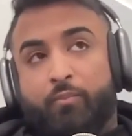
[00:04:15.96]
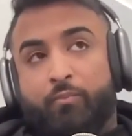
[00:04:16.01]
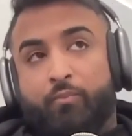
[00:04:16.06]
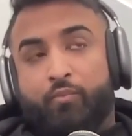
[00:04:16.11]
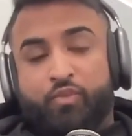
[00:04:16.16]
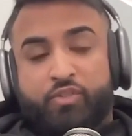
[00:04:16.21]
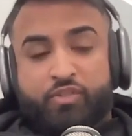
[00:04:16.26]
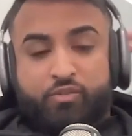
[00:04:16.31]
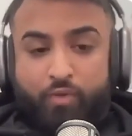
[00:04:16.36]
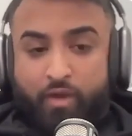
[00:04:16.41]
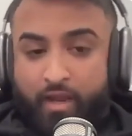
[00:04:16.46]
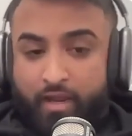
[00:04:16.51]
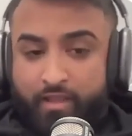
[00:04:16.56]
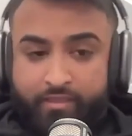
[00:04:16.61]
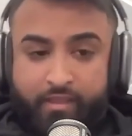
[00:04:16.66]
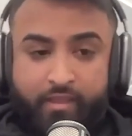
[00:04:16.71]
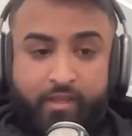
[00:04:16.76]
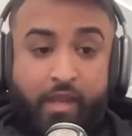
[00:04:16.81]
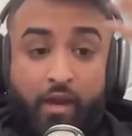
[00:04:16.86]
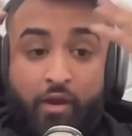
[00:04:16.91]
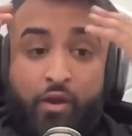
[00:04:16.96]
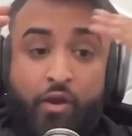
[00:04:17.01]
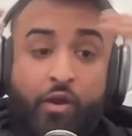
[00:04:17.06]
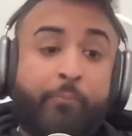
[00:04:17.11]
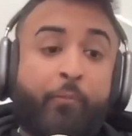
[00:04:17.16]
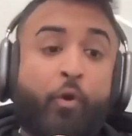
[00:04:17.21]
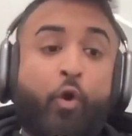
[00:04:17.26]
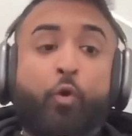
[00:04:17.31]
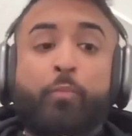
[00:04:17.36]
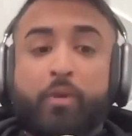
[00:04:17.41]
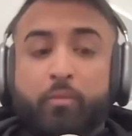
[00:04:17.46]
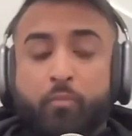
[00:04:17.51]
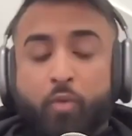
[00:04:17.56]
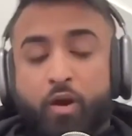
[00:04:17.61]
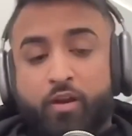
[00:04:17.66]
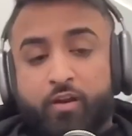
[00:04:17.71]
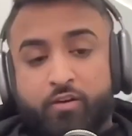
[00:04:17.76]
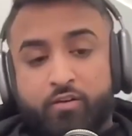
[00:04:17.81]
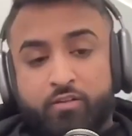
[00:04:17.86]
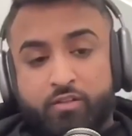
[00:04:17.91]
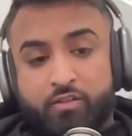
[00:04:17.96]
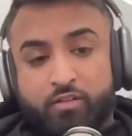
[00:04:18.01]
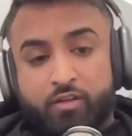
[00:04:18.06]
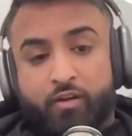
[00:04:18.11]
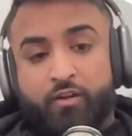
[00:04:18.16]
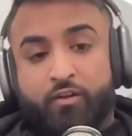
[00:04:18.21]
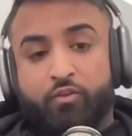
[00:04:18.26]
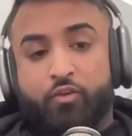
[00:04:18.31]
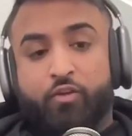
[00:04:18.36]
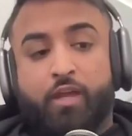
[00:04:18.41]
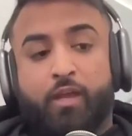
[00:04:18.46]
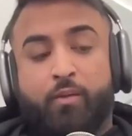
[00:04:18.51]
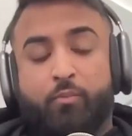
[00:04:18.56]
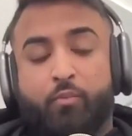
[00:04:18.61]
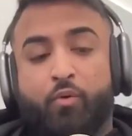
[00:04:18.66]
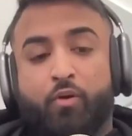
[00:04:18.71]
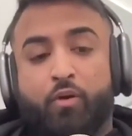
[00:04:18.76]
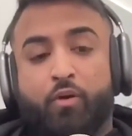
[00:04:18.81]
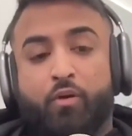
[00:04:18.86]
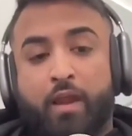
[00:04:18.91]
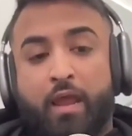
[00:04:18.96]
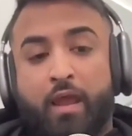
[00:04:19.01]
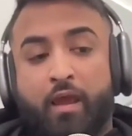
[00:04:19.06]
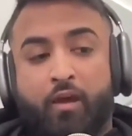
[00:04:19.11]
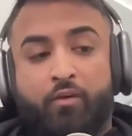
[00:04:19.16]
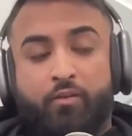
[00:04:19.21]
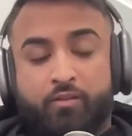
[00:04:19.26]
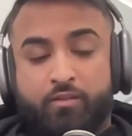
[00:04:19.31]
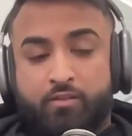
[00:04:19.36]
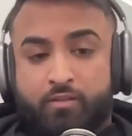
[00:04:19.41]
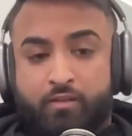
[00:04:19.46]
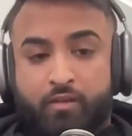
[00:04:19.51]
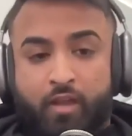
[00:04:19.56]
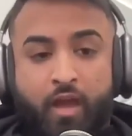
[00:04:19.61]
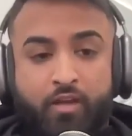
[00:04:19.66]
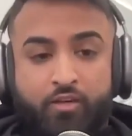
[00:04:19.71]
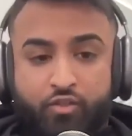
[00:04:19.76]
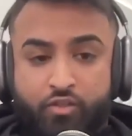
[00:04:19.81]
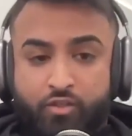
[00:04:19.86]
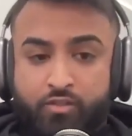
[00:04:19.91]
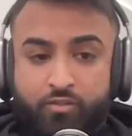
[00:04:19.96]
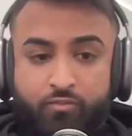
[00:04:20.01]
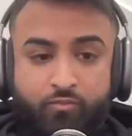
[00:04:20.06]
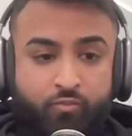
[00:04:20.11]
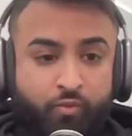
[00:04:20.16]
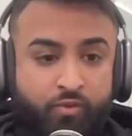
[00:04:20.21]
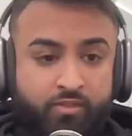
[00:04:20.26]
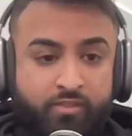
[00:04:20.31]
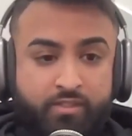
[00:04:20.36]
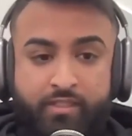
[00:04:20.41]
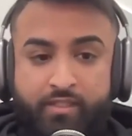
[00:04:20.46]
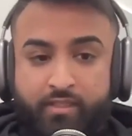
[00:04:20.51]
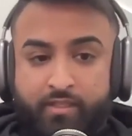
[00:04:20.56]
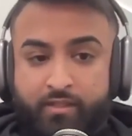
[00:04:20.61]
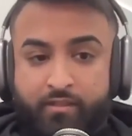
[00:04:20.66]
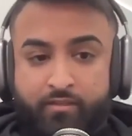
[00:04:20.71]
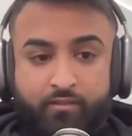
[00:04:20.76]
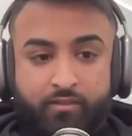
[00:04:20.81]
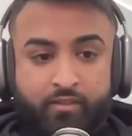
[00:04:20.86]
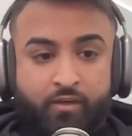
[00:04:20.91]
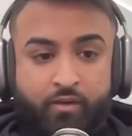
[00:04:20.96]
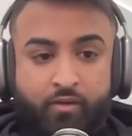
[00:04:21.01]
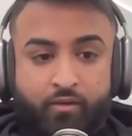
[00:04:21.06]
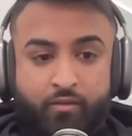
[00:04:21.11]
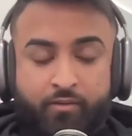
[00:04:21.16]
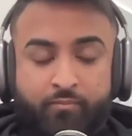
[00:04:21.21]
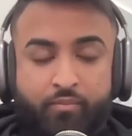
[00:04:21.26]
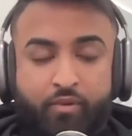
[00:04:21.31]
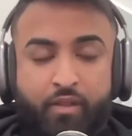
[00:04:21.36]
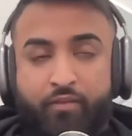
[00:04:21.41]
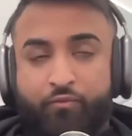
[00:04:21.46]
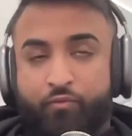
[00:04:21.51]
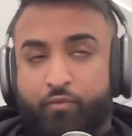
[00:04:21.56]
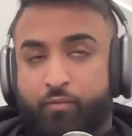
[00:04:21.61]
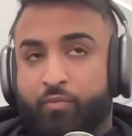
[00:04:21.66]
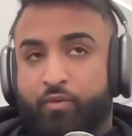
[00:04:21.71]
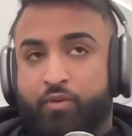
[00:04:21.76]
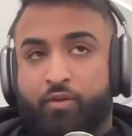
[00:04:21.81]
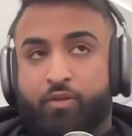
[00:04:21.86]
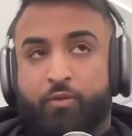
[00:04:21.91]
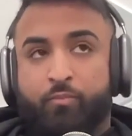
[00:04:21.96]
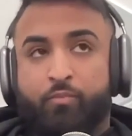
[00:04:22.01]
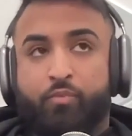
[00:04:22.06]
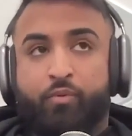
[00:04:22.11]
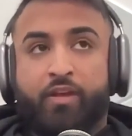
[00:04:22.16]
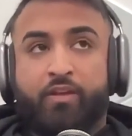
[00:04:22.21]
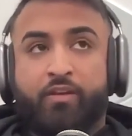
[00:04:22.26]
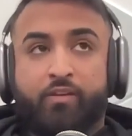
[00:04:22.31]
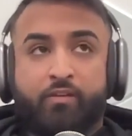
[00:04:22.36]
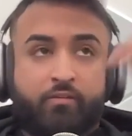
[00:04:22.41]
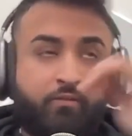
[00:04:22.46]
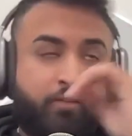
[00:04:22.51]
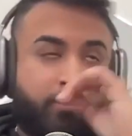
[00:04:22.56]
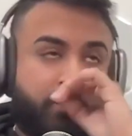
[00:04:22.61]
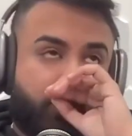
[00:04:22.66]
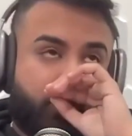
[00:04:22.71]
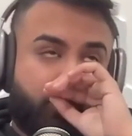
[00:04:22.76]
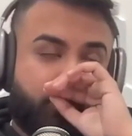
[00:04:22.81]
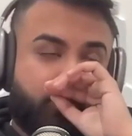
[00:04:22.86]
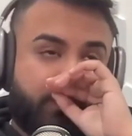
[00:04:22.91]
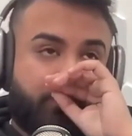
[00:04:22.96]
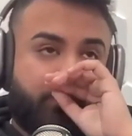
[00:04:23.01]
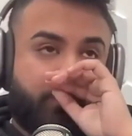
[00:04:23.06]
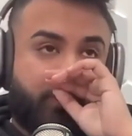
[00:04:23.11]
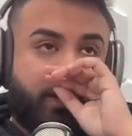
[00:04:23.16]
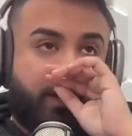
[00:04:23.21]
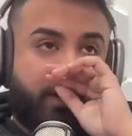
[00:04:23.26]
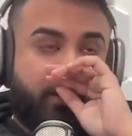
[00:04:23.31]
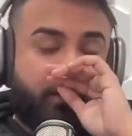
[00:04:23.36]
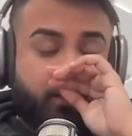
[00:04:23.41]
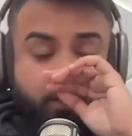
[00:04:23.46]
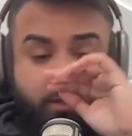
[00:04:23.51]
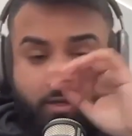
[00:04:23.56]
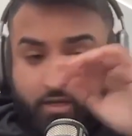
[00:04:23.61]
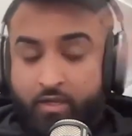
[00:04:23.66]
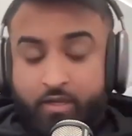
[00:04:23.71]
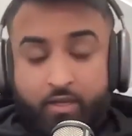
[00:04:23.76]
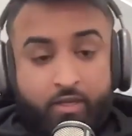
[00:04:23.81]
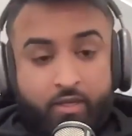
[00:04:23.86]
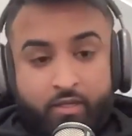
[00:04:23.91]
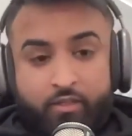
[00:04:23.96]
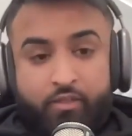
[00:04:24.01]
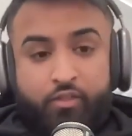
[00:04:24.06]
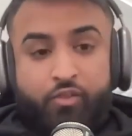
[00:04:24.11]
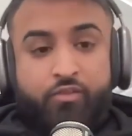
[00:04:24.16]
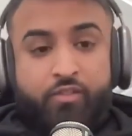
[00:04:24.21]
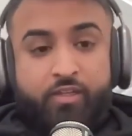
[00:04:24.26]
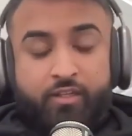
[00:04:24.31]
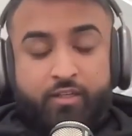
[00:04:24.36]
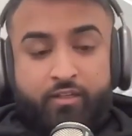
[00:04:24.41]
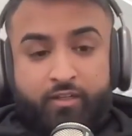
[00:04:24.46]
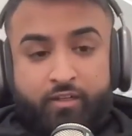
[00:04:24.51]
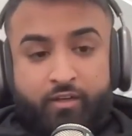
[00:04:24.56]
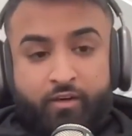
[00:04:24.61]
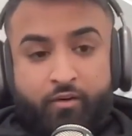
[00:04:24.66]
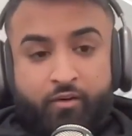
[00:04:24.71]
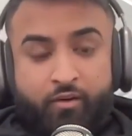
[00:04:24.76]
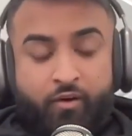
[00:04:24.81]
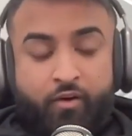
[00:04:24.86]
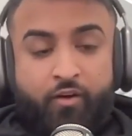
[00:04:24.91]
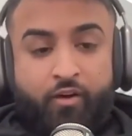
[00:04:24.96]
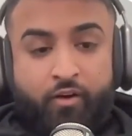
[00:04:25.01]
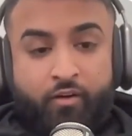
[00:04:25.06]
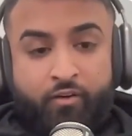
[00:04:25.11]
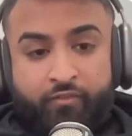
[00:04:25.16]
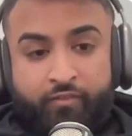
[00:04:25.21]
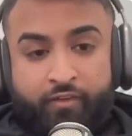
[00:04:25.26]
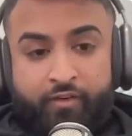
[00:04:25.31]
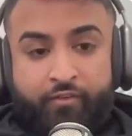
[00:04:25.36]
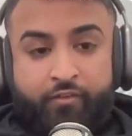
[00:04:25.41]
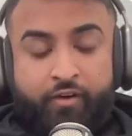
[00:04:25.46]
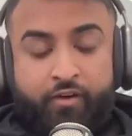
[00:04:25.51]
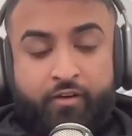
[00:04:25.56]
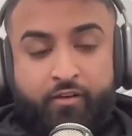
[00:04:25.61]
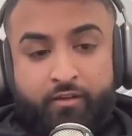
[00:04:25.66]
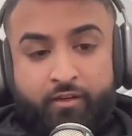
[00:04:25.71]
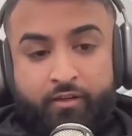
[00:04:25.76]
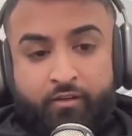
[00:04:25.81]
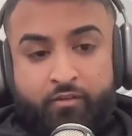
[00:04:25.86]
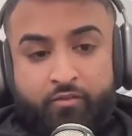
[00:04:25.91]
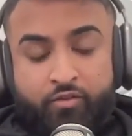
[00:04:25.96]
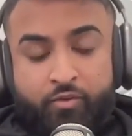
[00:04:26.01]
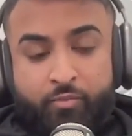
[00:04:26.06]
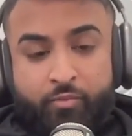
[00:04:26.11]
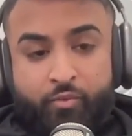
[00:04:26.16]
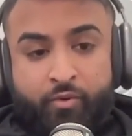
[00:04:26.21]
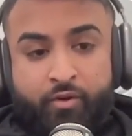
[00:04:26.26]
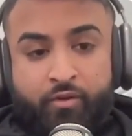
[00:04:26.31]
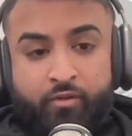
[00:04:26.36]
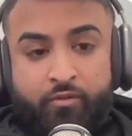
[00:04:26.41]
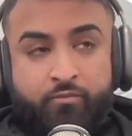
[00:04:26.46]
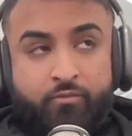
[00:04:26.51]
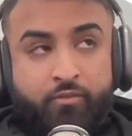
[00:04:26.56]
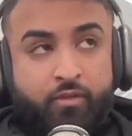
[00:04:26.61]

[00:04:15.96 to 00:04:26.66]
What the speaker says: Which is what I think I'm hoping marketers are starting to look at more now. It's not just what's seeing, in platform, but your blended, CPA using, our favorite, triple whale